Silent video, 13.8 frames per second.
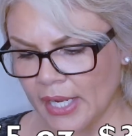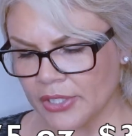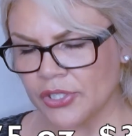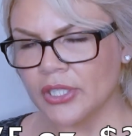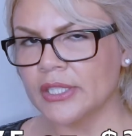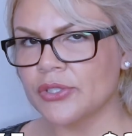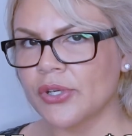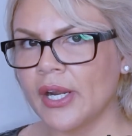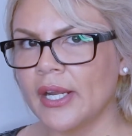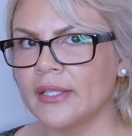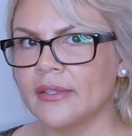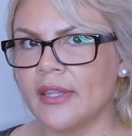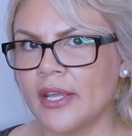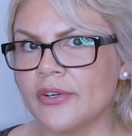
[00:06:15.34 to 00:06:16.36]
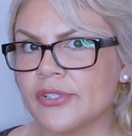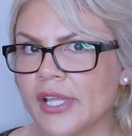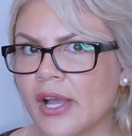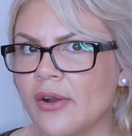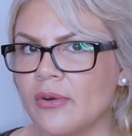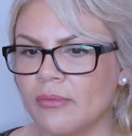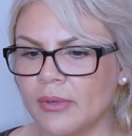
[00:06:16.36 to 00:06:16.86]
I actually tried theirs
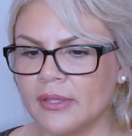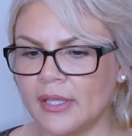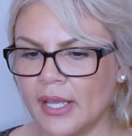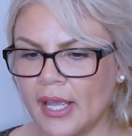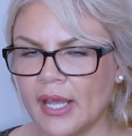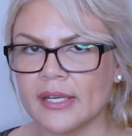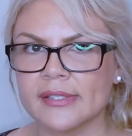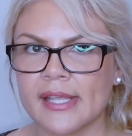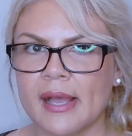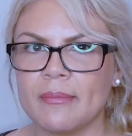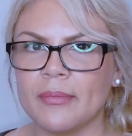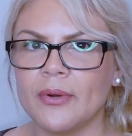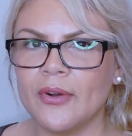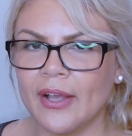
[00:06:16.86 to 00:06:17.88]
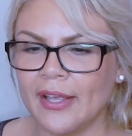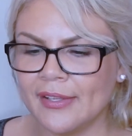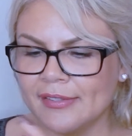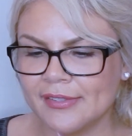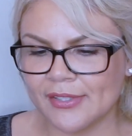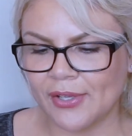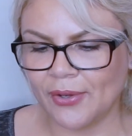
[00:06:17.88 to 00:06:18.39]
out when they had a sample,
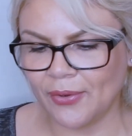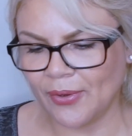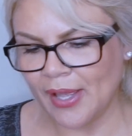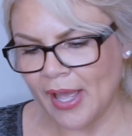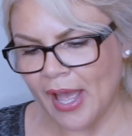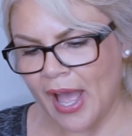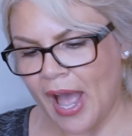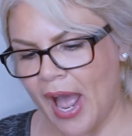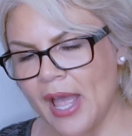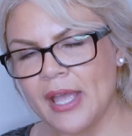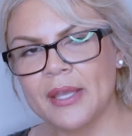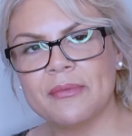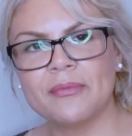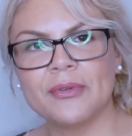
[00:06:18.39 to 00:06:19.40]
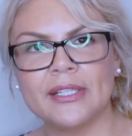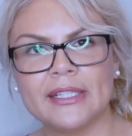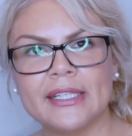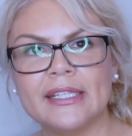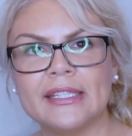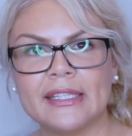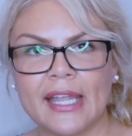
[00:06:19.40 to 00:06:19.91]
and so I am
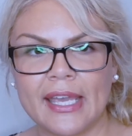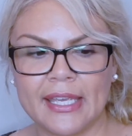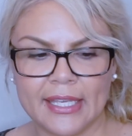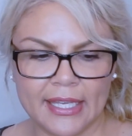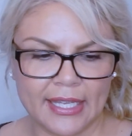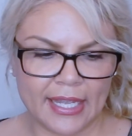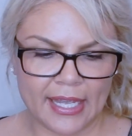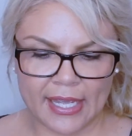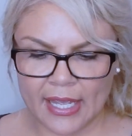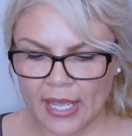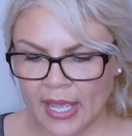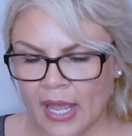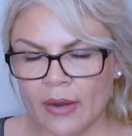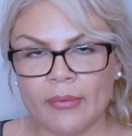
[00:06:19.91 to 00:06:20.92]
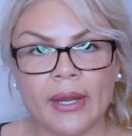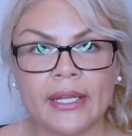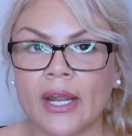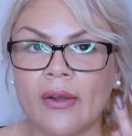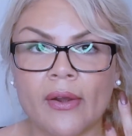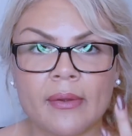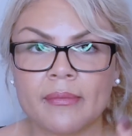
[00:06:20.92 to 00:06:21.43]
really liking it. Right
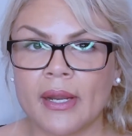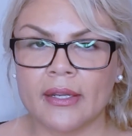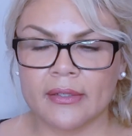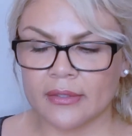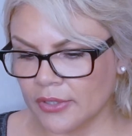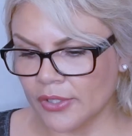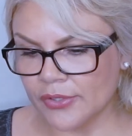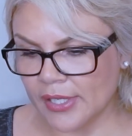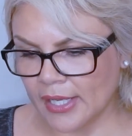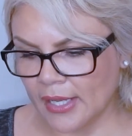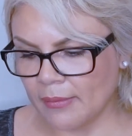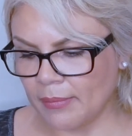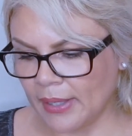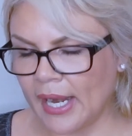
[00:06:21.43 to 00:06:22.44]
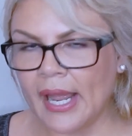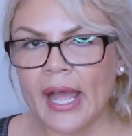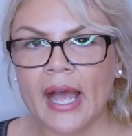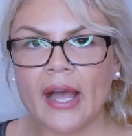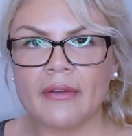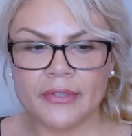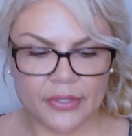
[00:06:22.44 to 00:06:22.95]
now I'm not using it, but I
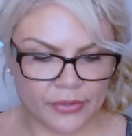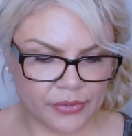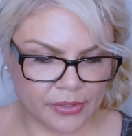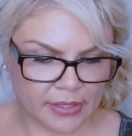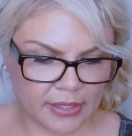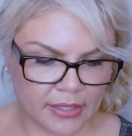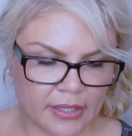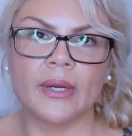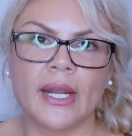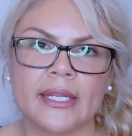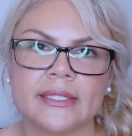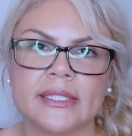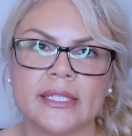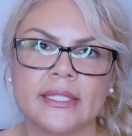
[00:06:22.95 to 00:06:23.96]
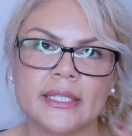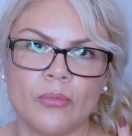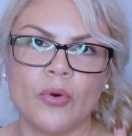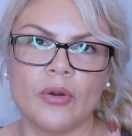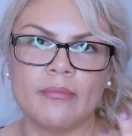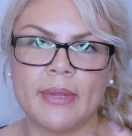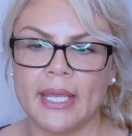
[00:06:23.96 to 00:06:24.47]
have used it when I did
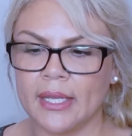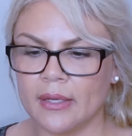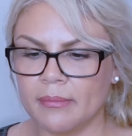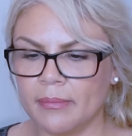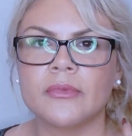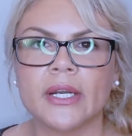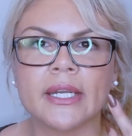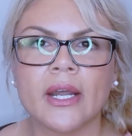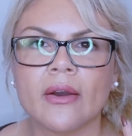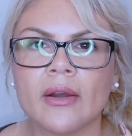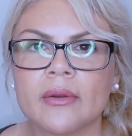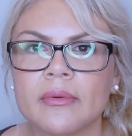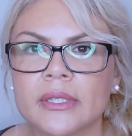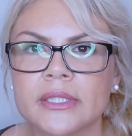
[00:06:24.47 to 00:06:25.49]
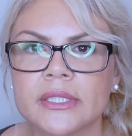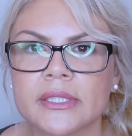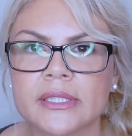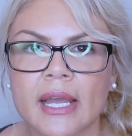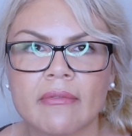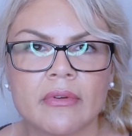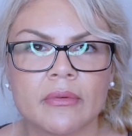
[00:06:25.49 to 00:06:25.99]
more makeup. Right now I really
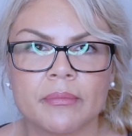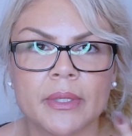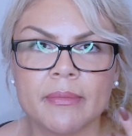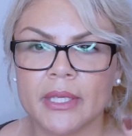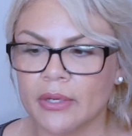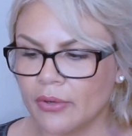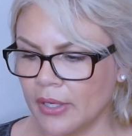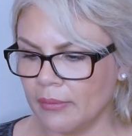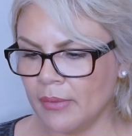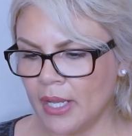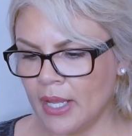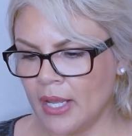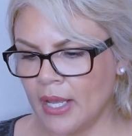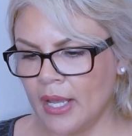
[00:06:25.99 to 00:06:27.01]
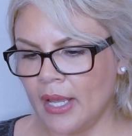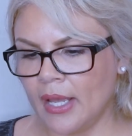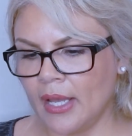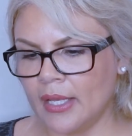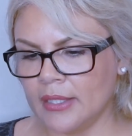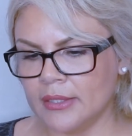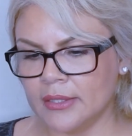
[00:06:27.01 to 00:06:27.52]
just have a B B cream,
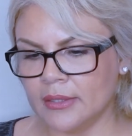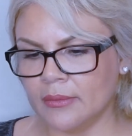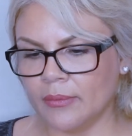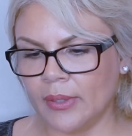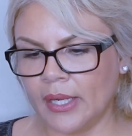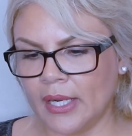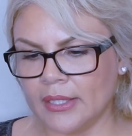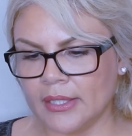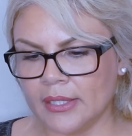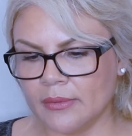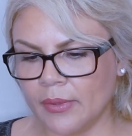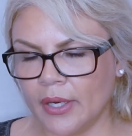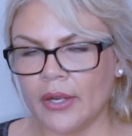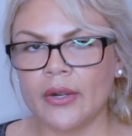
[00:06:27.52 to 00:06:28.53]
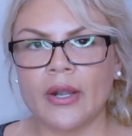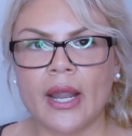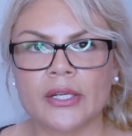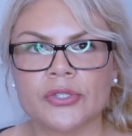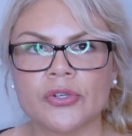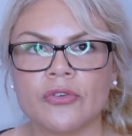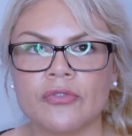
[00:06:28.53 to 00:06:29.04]
and when I did wear
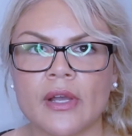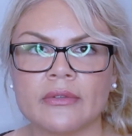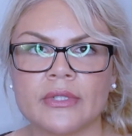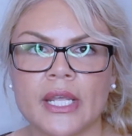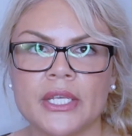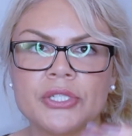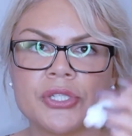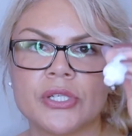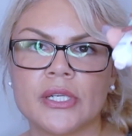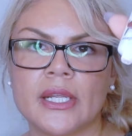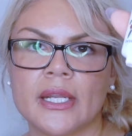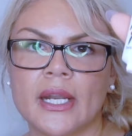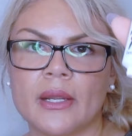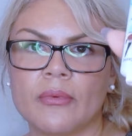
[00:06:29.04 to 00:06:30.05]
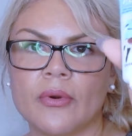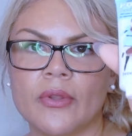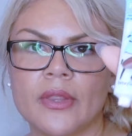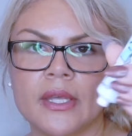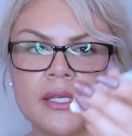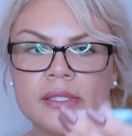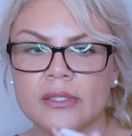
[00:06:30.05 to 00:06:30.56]
actual foundation and I wore
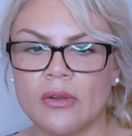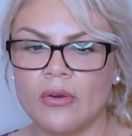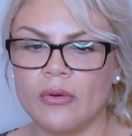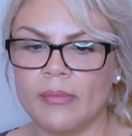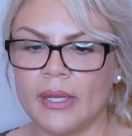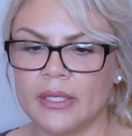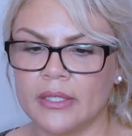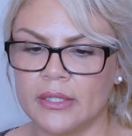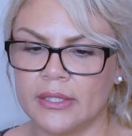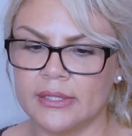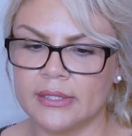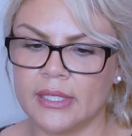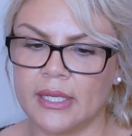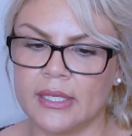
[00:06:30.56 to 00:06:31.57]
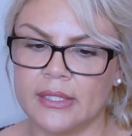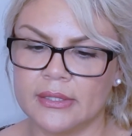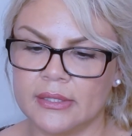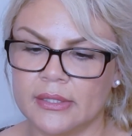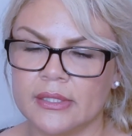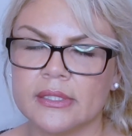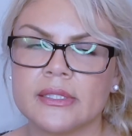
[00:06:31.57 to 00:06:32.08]
this, oh my goodness guys,
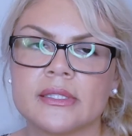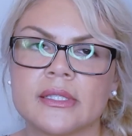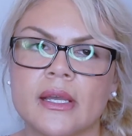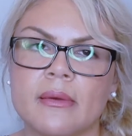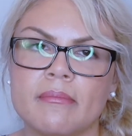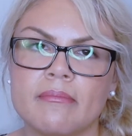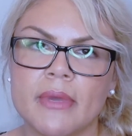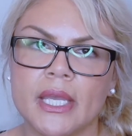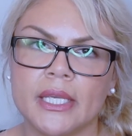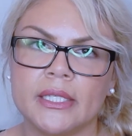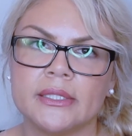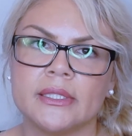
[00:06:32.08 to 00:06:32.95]
this is amazing.